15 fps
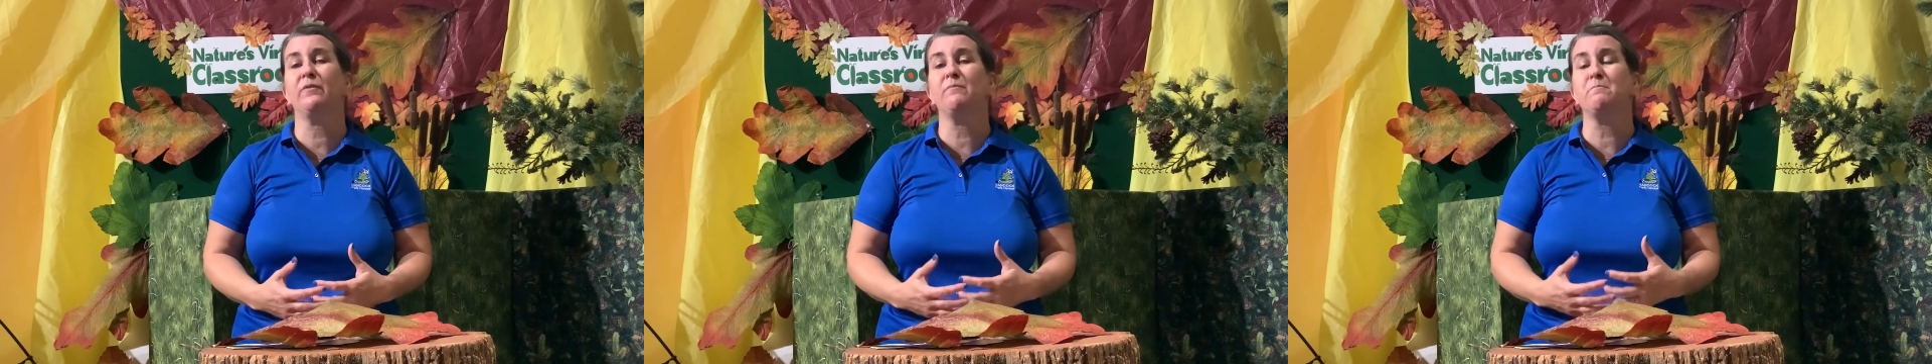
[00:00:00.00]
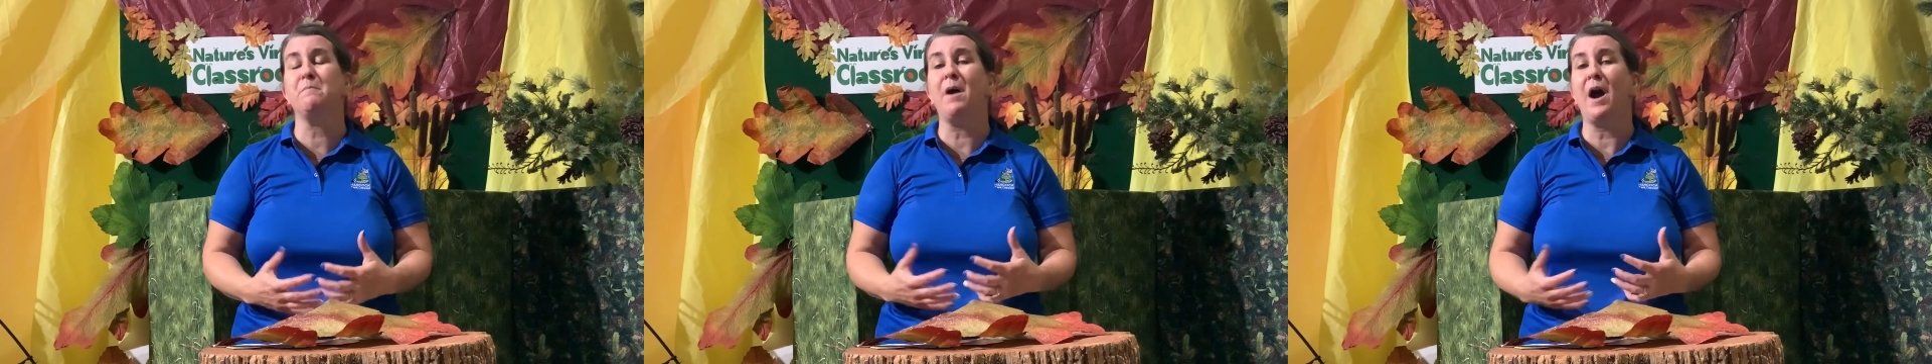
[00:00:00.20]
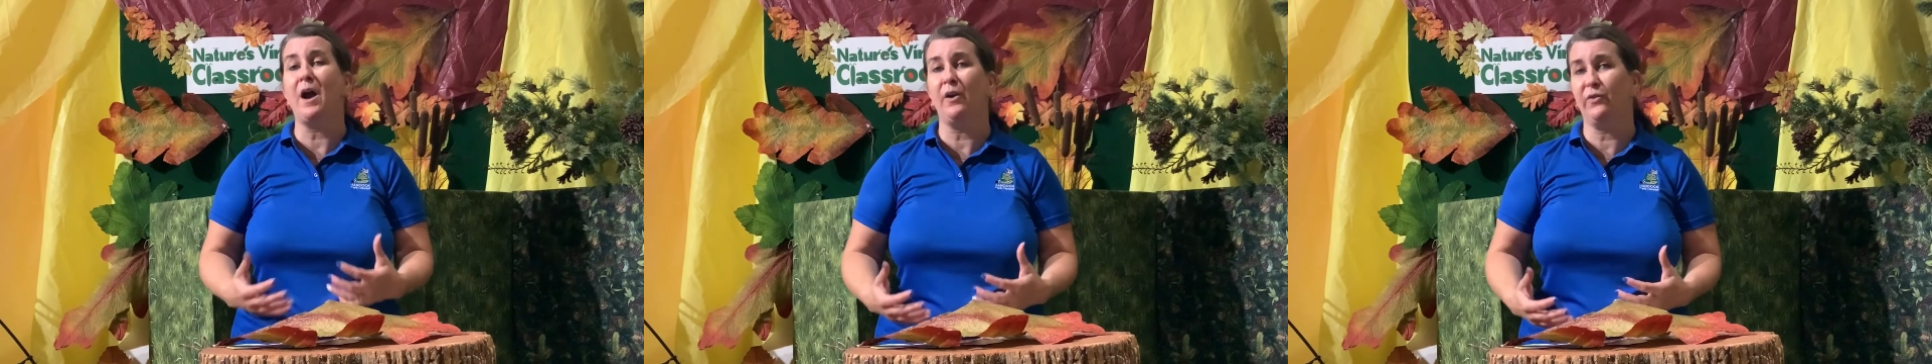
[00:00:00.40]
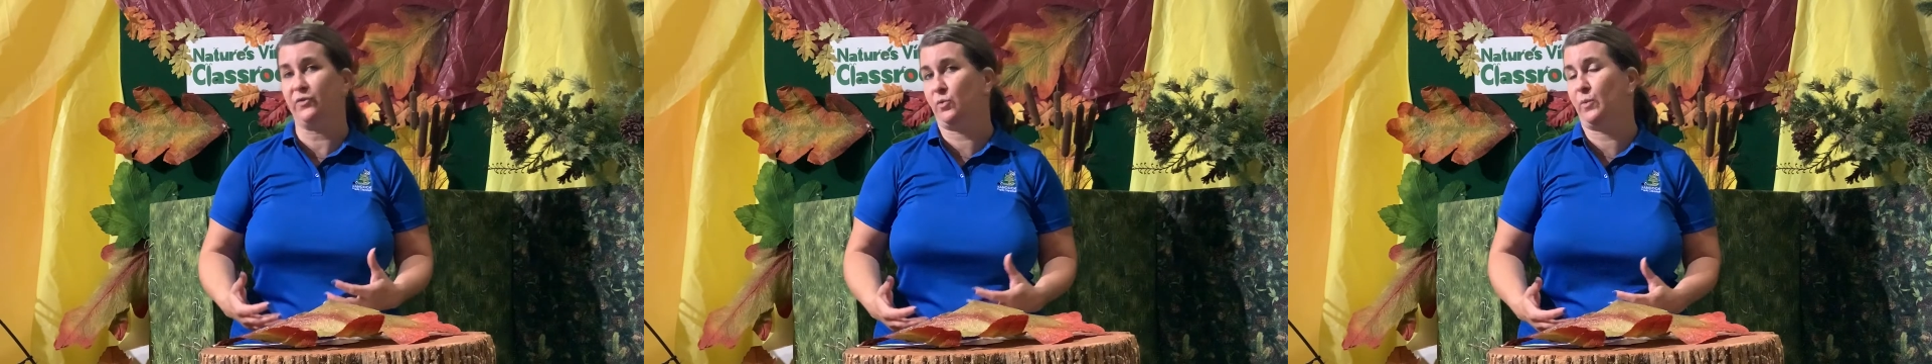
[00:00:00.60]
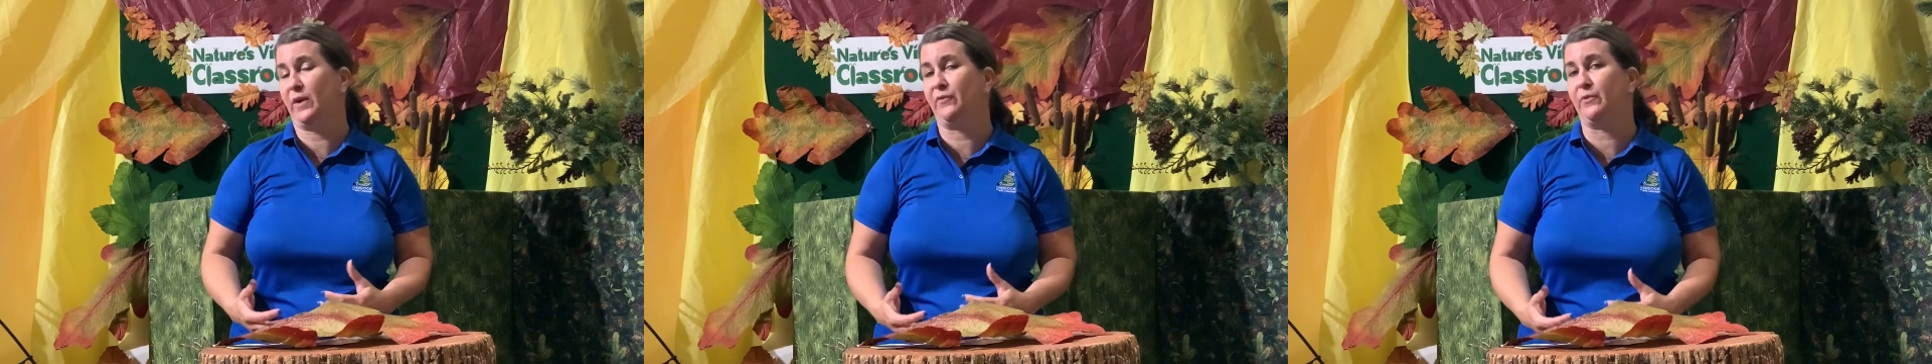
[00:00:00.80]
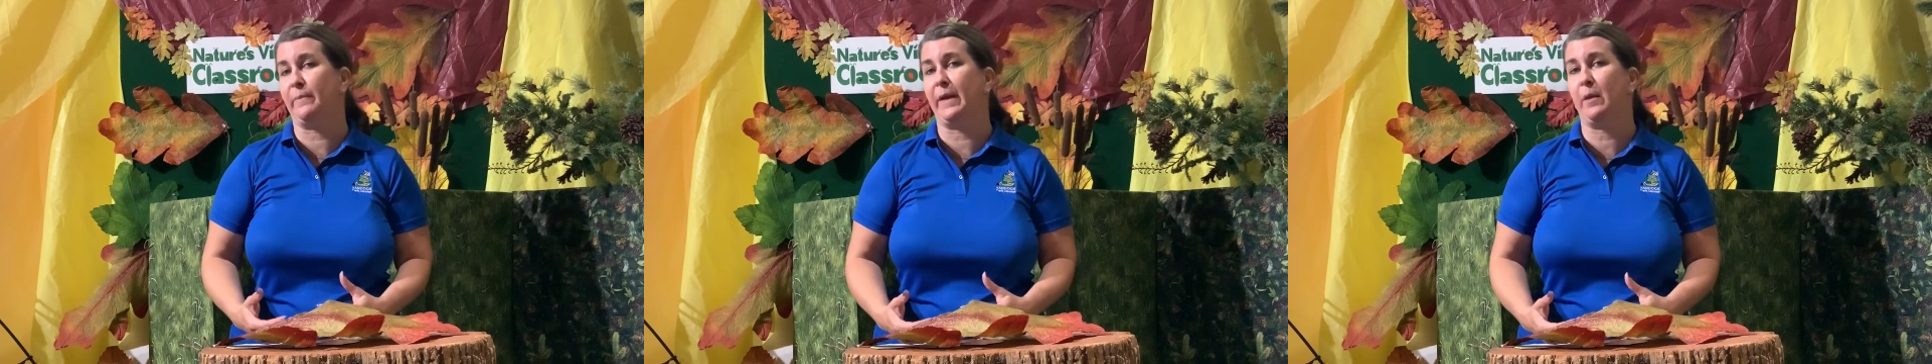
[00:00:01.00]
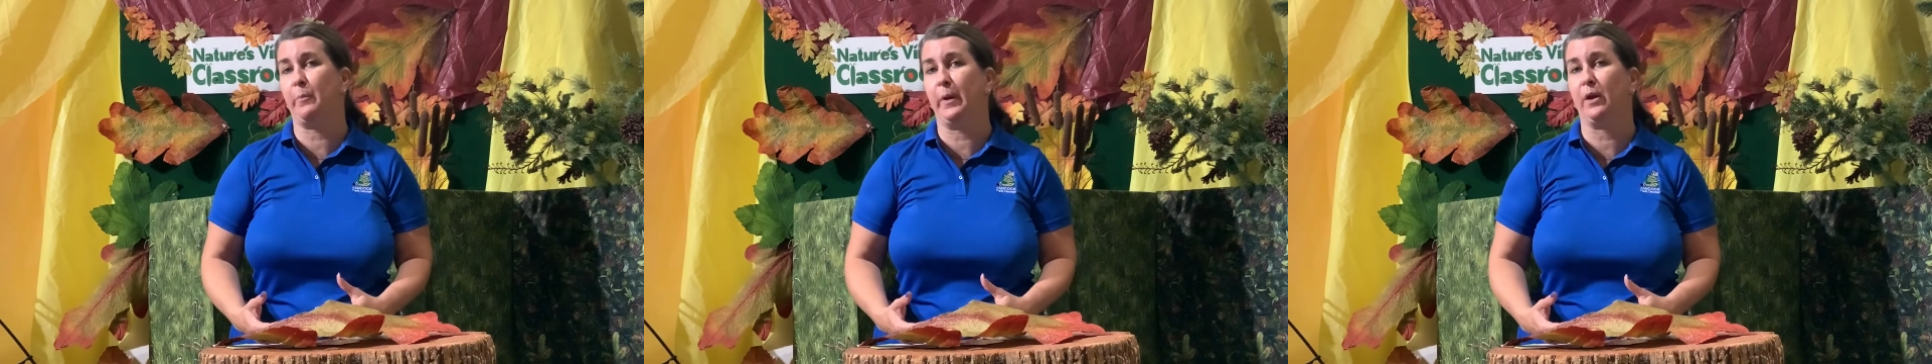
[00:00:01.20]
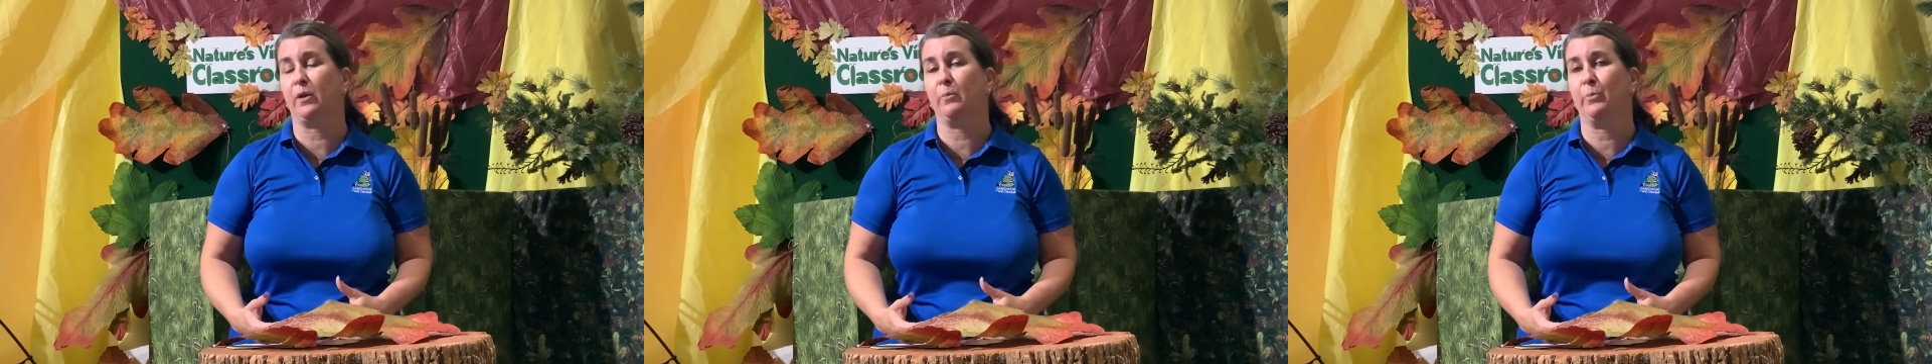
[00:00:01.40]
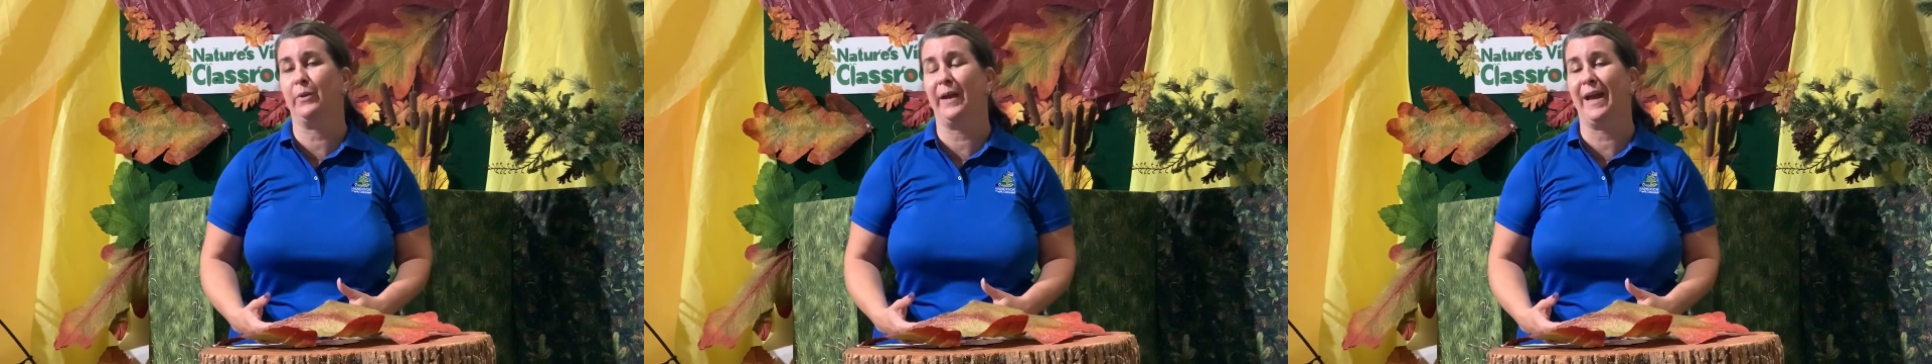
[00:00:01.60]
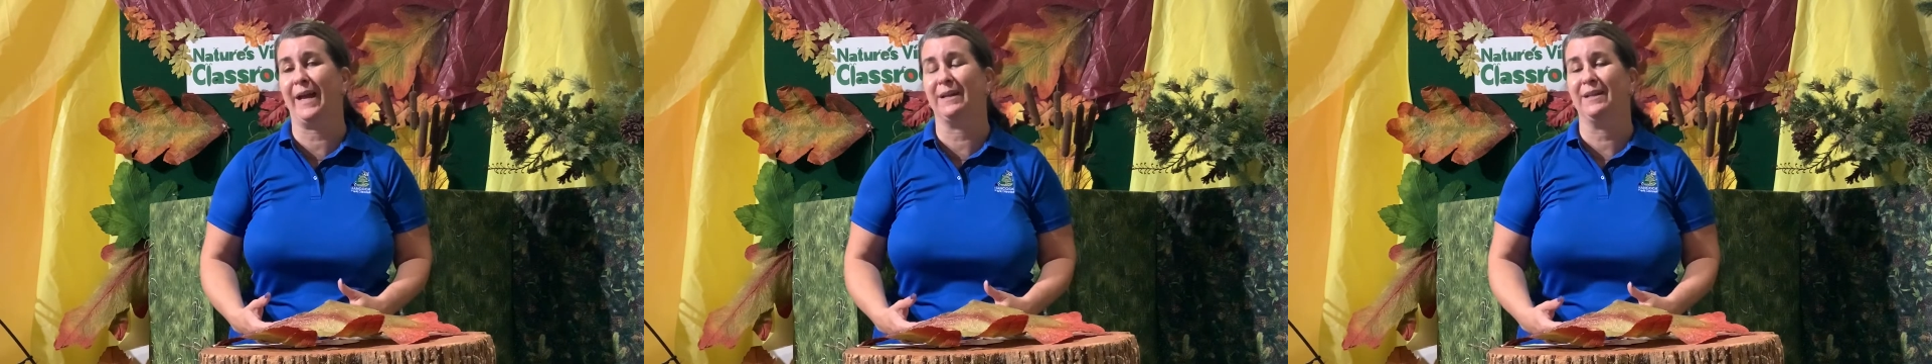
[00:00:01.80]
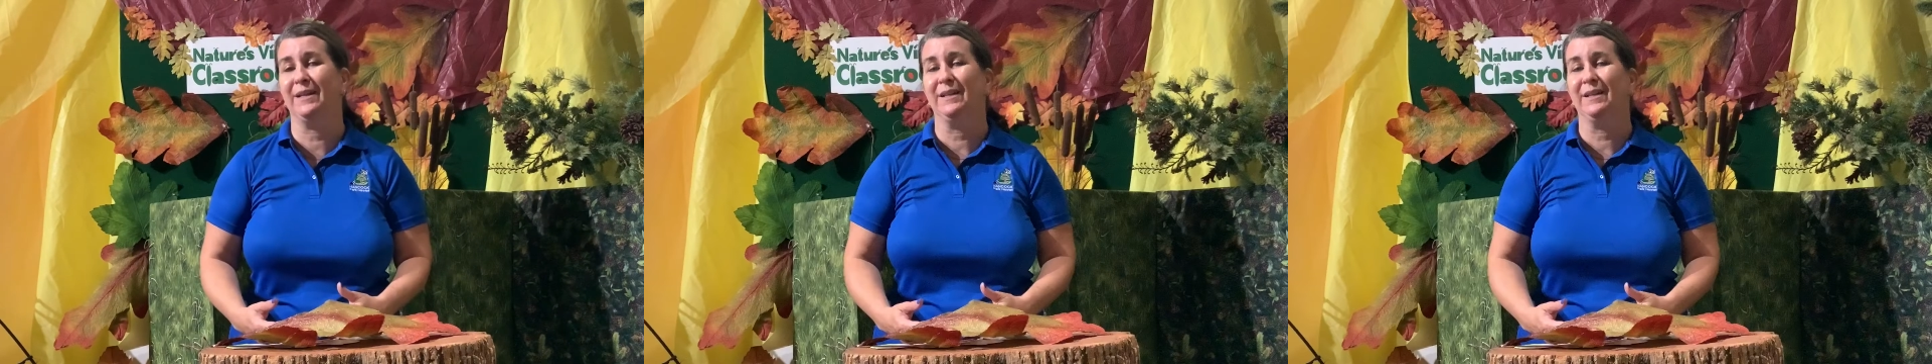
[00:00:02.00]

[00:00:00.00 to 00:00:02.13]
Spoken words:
miles away from that parent plant.